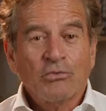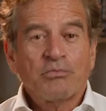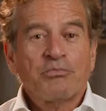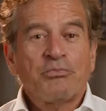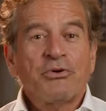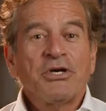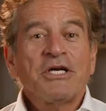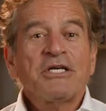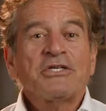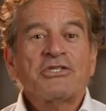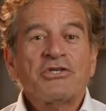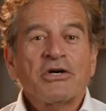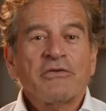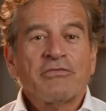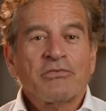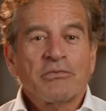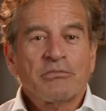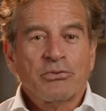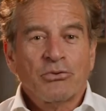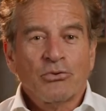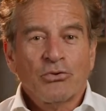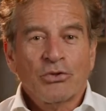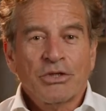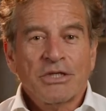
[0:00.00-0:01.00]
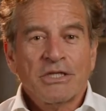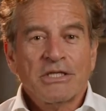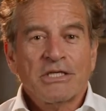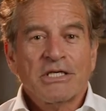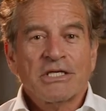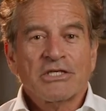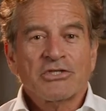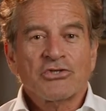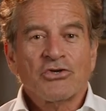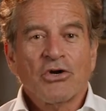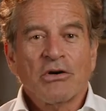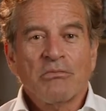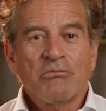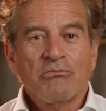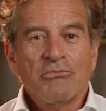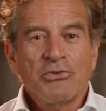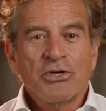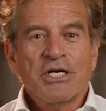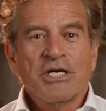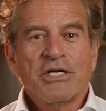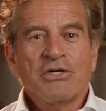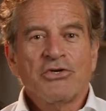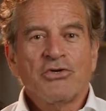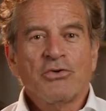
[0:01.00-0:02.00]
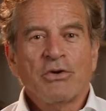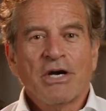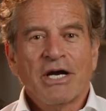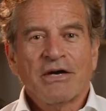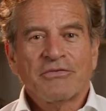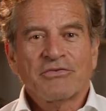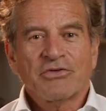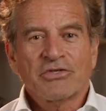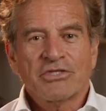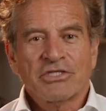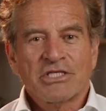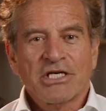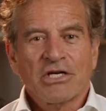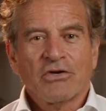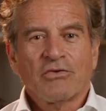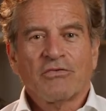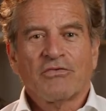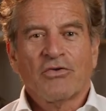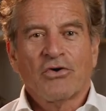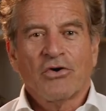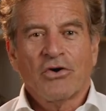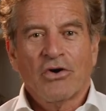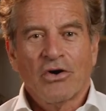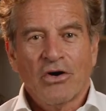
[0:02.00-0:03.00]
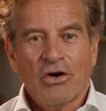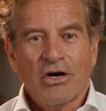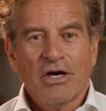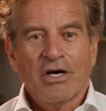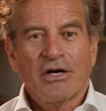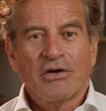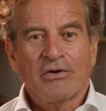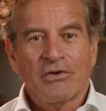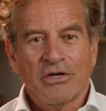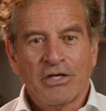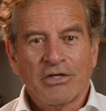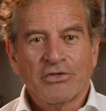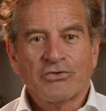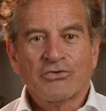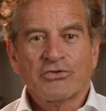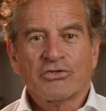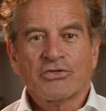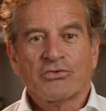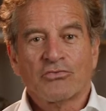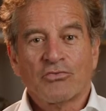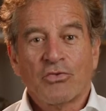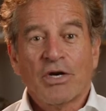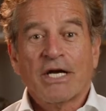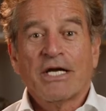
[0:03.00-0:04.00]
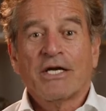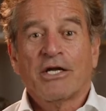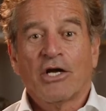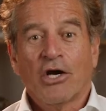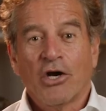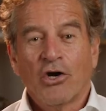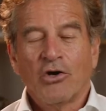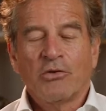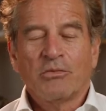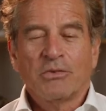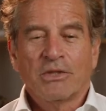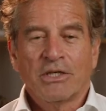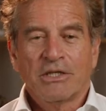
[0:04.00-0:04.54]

Look, being self-employed does not mean you have to settle for a higher interest rate home